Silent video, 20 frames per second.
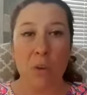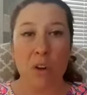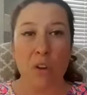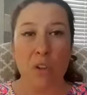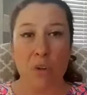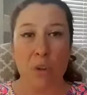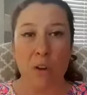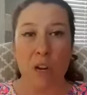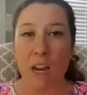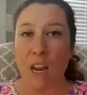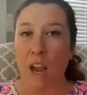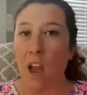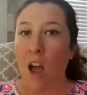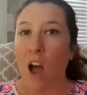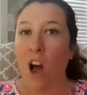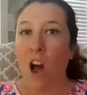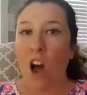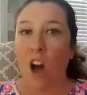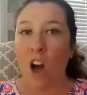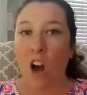or three
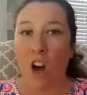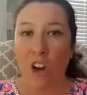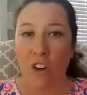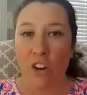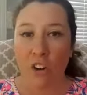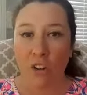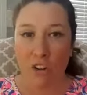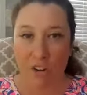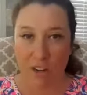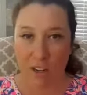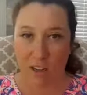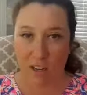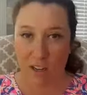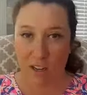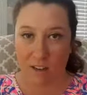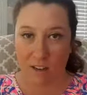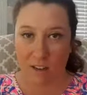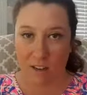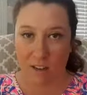hundred.